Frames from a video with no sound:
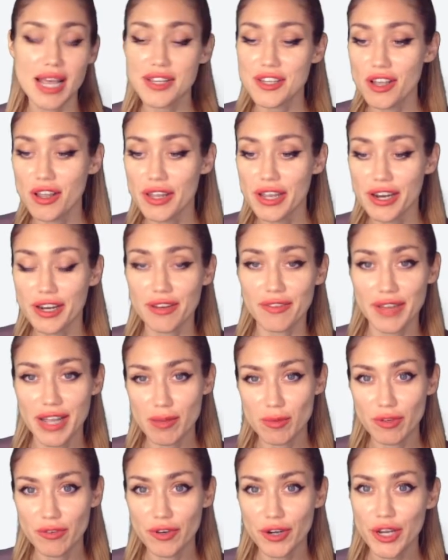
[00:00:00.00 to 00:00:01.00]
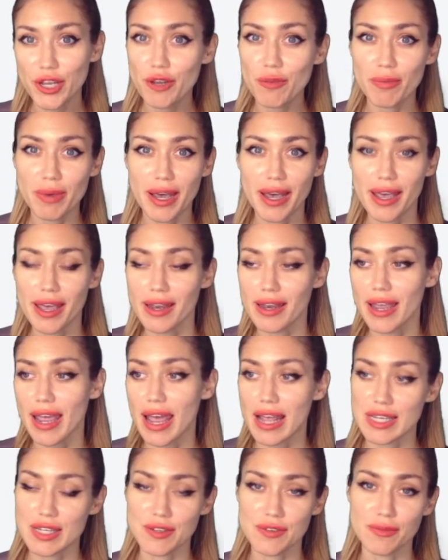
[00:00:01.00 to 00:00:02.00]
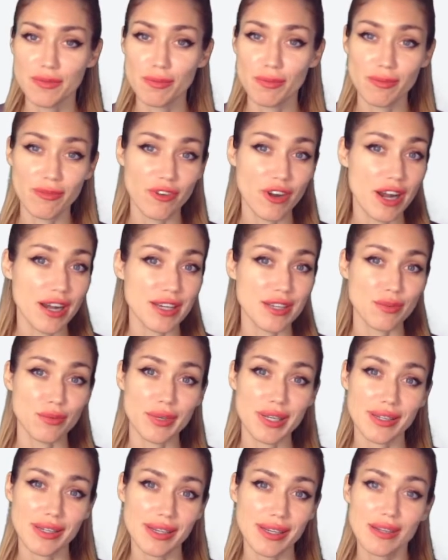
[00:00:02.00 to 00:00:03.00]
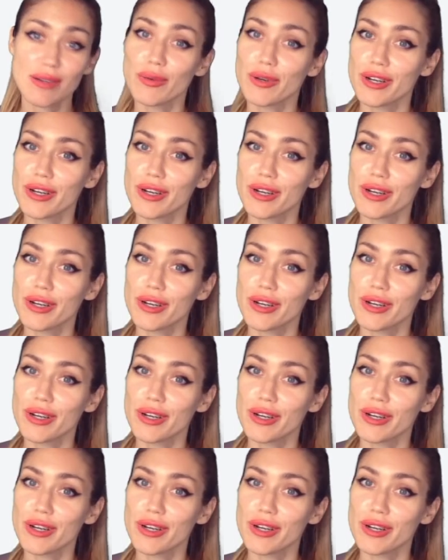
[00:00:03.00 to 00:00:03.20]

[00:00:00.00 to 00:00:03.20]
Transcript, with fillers: That's all there and available for you. But as far as we need,